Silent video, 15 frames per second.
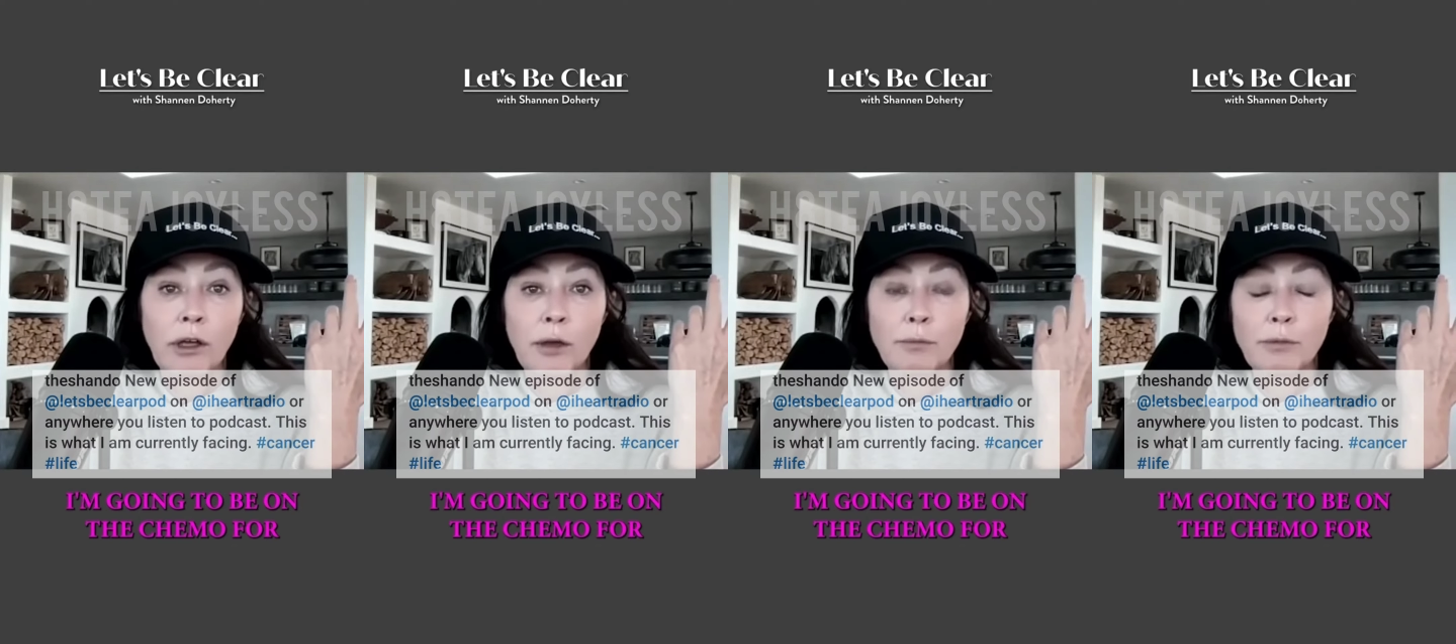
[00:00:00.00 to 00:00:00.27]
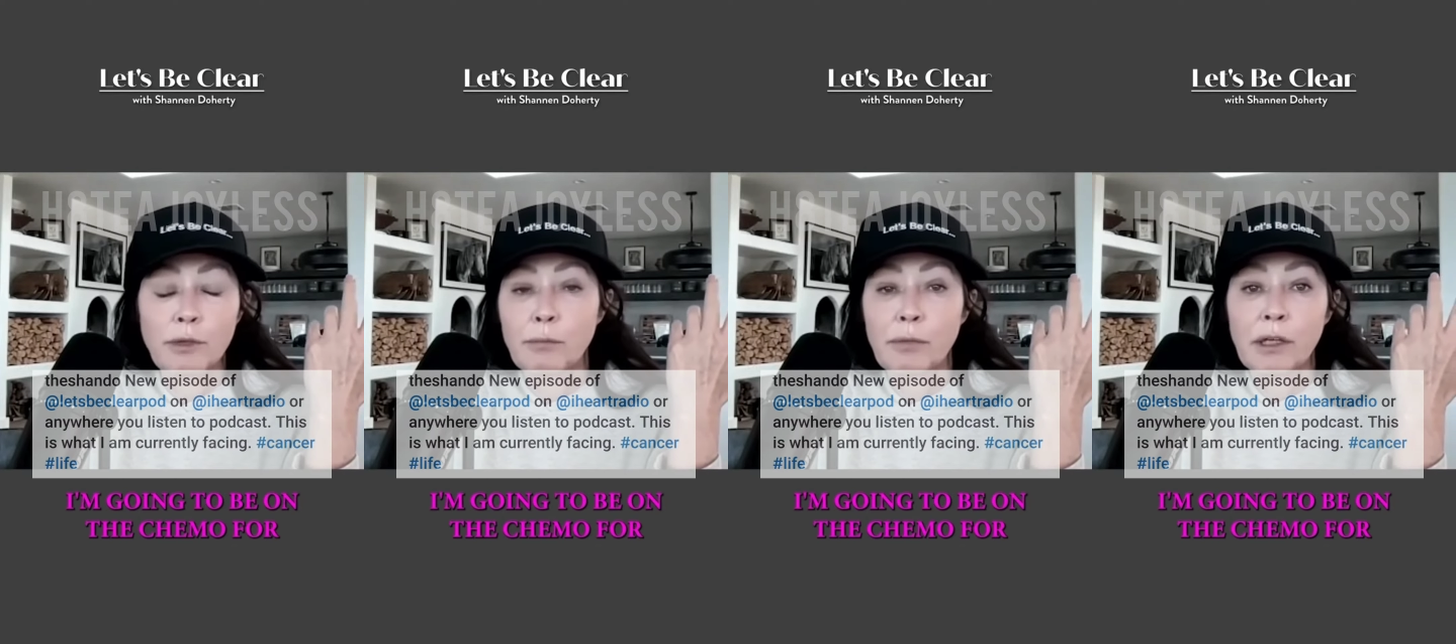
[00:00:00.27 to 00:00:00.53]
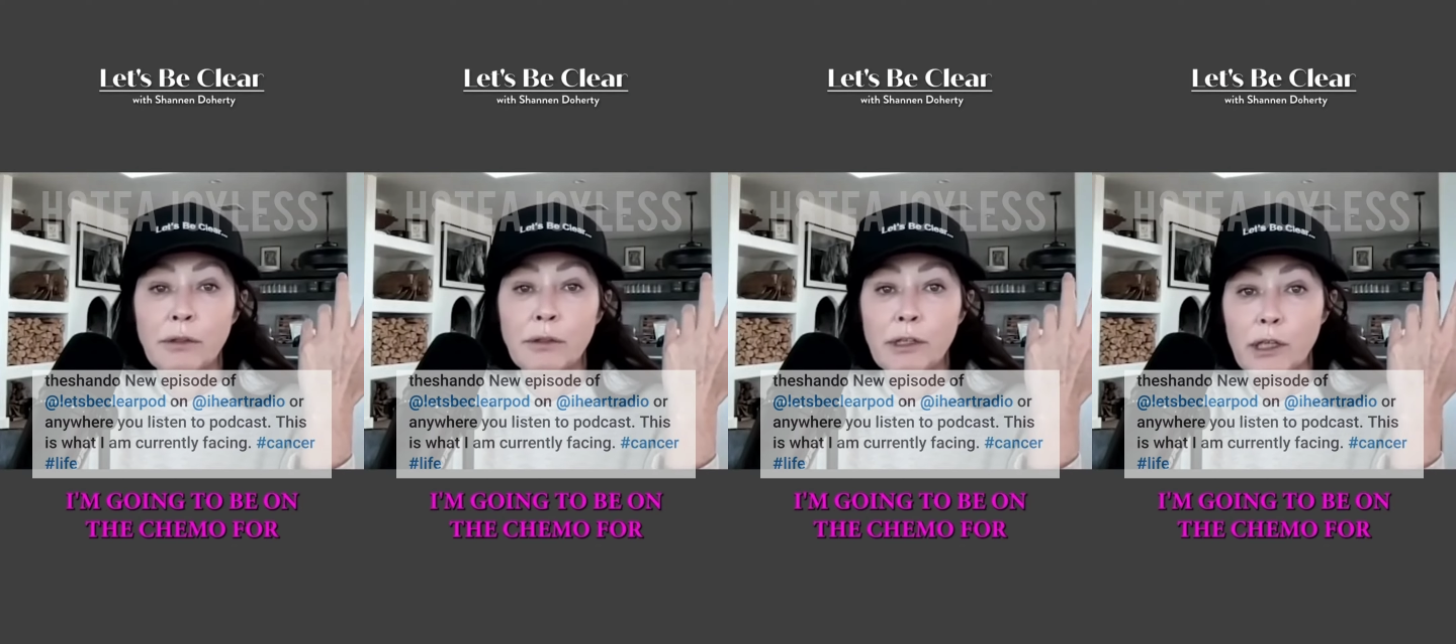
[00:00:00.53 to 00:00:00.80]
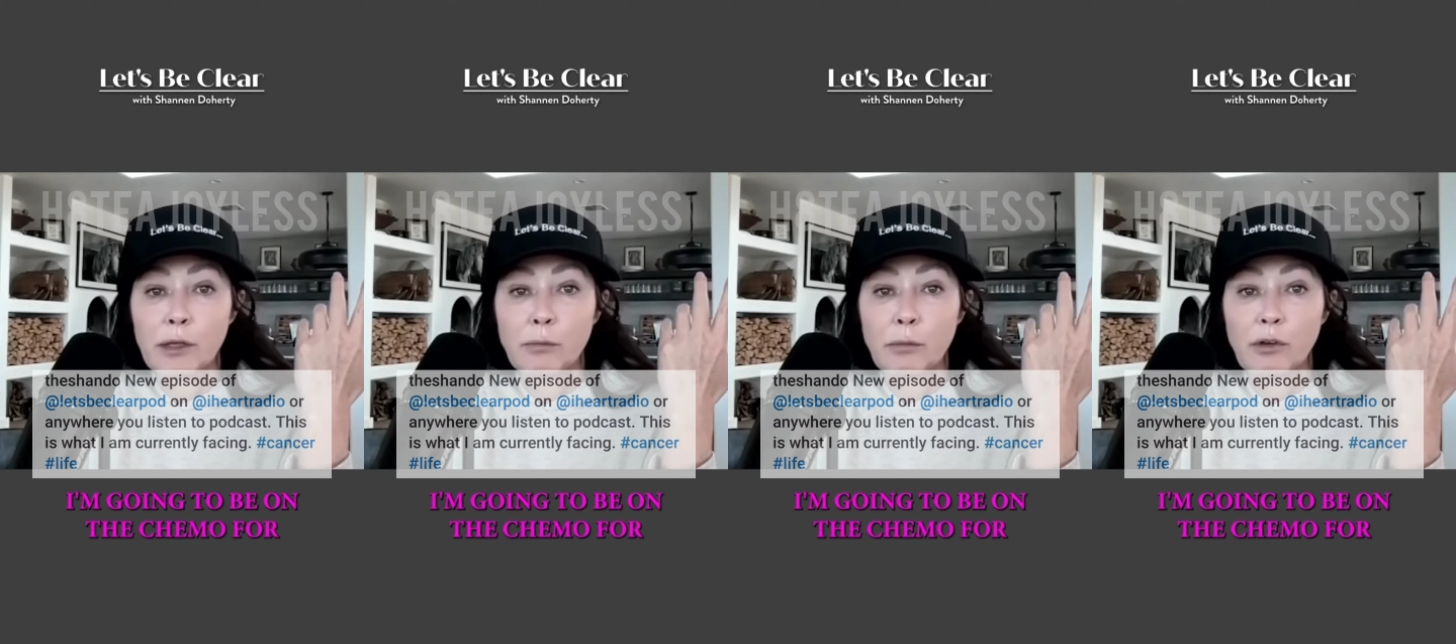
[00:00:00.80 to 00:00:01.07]
I'm going to be on the
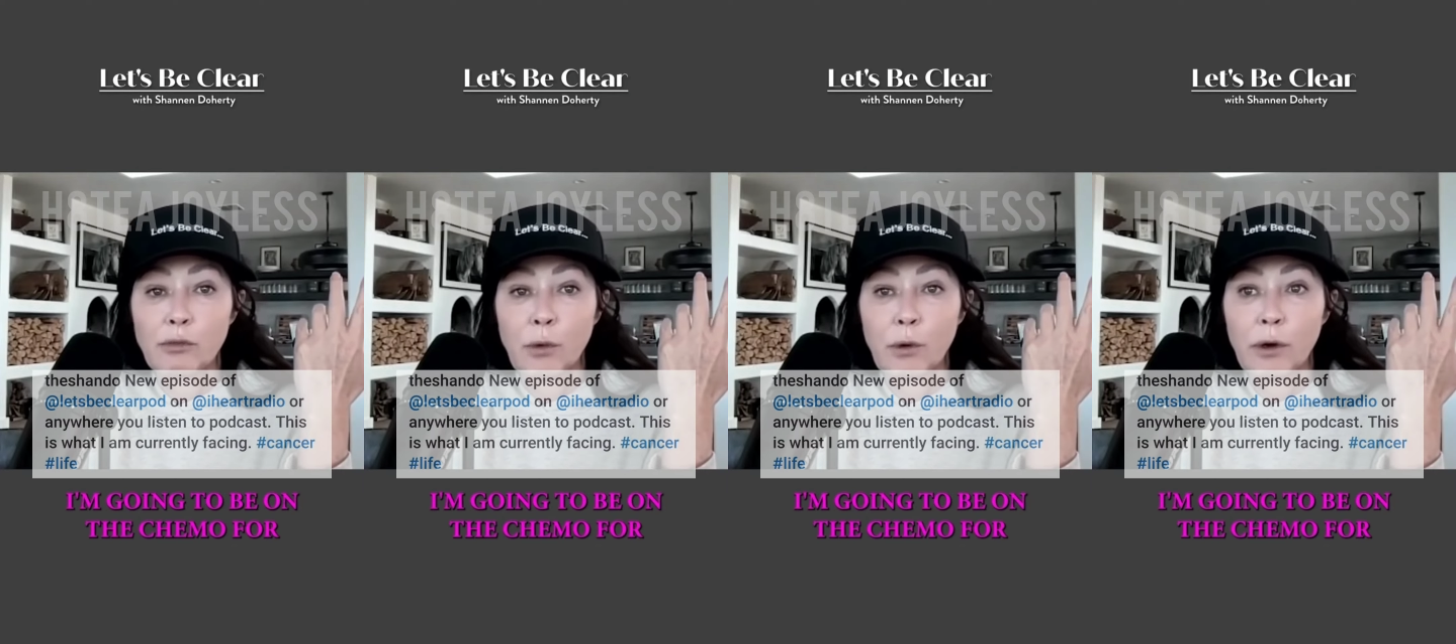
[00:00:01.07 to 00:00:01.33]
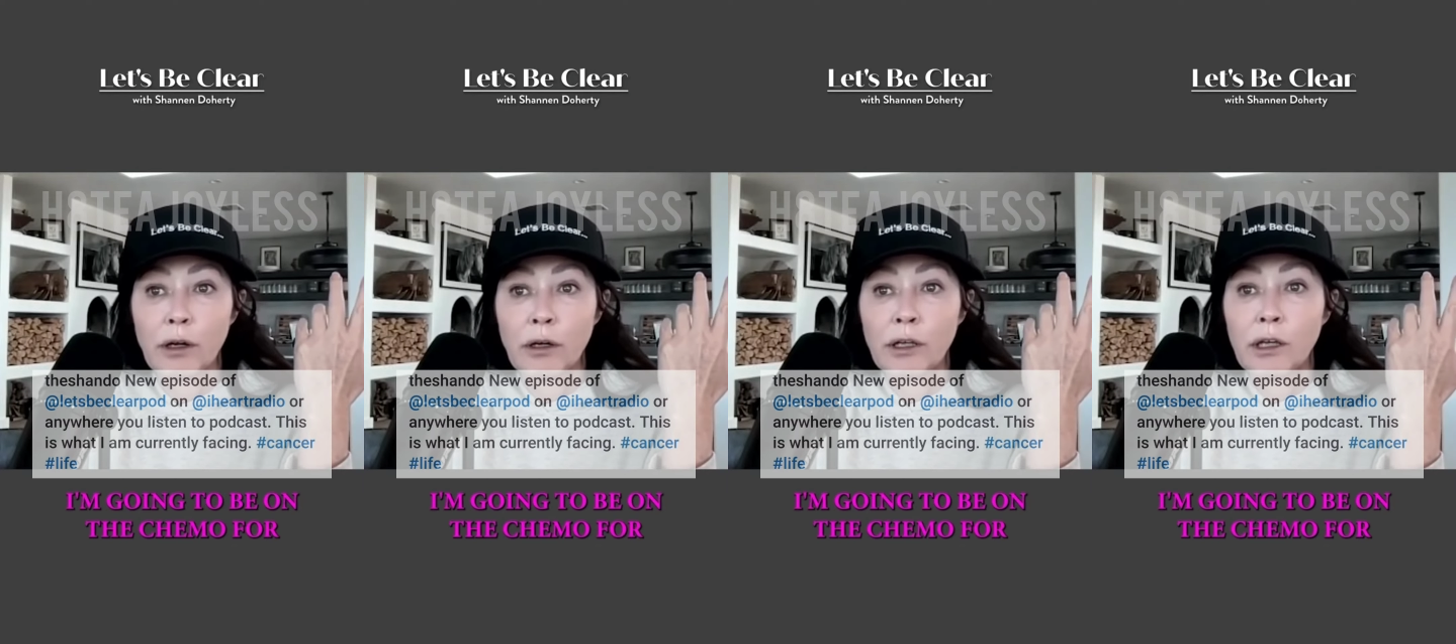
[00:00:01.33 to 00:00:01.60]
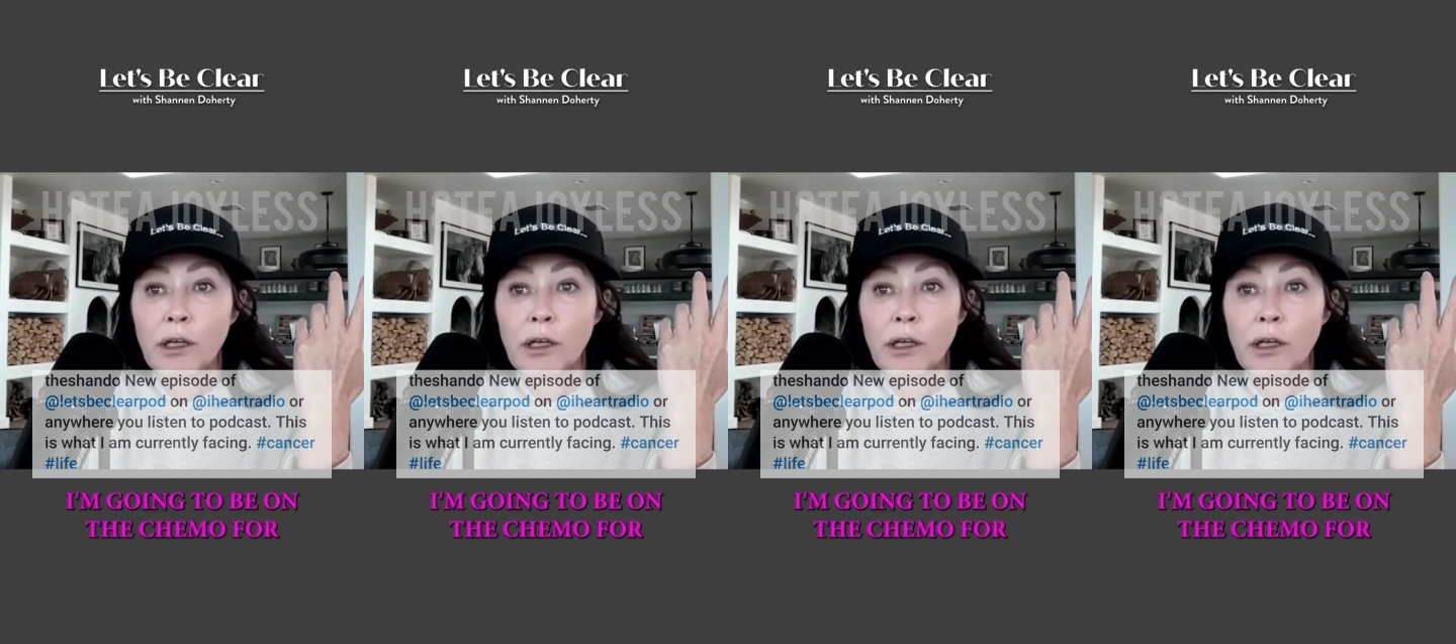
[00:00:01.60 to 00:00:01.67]
chemo for.